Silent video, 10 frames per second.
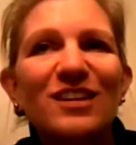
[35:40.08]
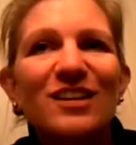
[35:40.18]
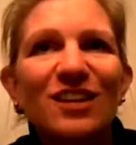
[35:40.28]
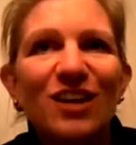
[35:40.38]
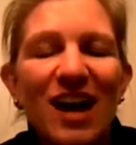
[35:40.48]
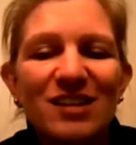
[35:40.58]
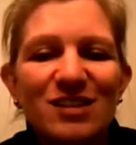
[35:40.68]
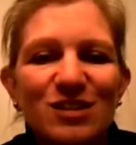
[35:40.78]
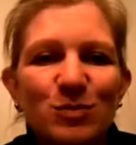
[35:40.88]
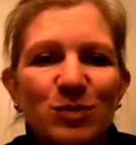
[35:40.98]
There has
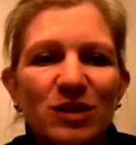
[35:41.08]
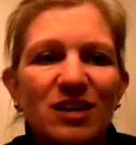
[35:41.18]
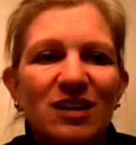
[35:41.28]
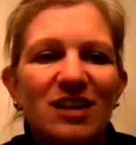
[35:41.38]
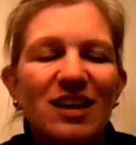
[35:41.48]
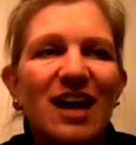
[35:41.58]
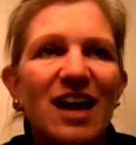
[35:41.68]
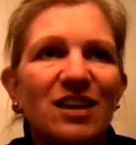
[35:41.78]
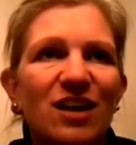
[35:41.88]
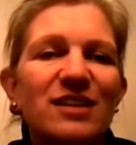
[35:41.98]
to
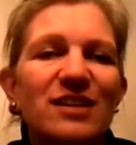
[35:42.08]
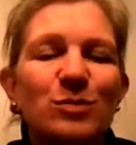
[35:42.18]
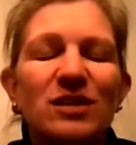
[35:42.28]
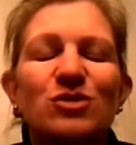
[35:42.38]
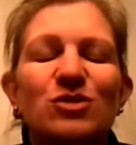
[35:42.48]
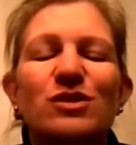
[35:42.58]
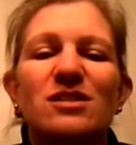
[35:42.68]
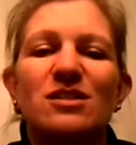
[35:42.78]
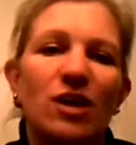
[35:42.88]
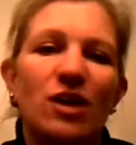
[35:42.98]
be
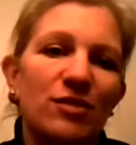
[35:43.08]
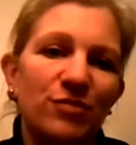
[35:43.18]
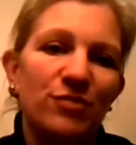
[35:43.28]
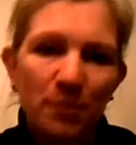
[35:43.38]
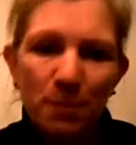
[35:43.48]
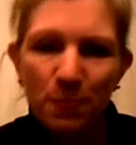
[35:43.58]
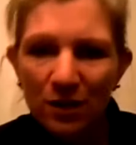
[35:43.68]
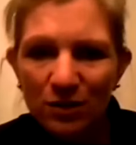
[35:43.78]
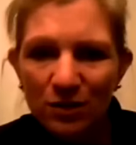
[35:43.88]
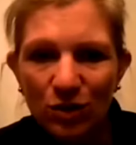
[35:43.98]
intrinsic drive.
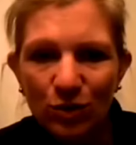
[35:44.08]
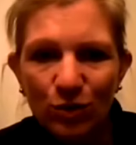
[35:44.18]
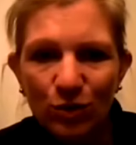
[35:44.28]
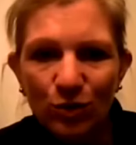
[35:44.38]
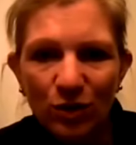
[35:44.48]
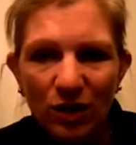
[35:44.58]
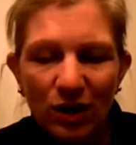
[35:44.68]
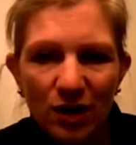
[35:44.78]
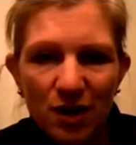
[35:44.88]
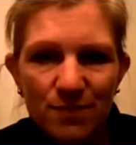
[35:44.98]
So
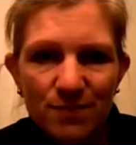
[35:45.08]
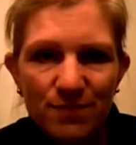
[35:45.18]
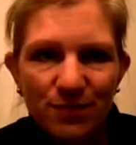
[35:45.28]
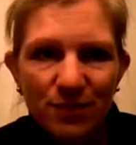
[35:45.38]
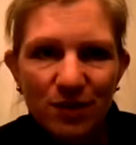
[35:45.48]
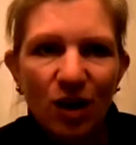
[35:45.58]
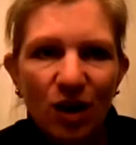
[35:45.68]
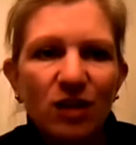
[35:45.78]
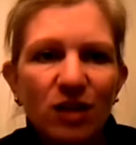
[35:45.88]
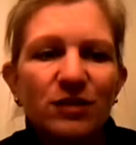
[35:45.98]

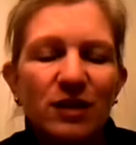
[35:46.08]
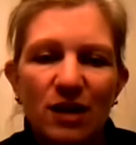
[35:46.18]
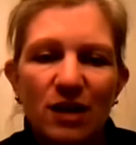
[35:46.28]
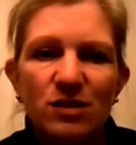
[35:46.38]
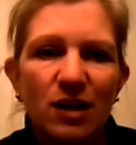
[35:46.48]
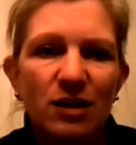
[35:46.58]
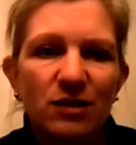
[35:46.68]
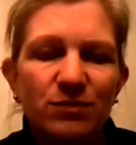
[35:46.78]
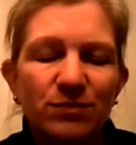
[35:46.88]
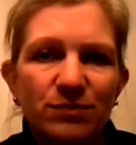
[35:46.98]
all of the
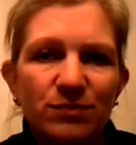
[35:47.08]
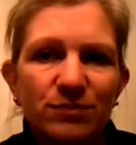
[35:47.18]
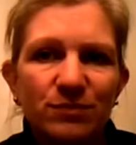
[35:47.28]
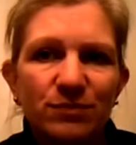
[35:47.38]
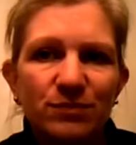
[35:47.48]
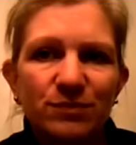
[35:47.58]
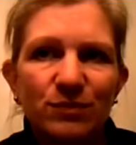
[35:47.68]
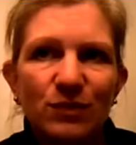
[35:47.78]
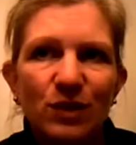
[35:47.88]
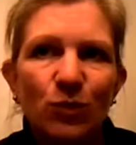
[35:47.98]
outside
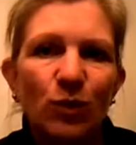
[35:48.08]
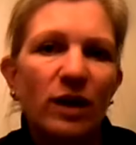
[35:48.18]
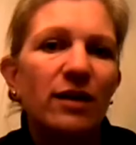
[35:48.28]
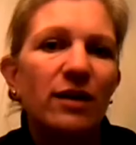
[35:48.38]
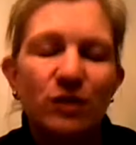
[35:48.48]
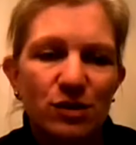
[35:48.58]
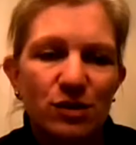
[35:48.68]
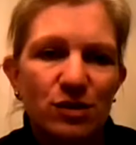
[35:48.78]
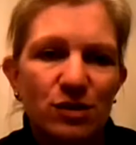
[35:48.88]
whatevers,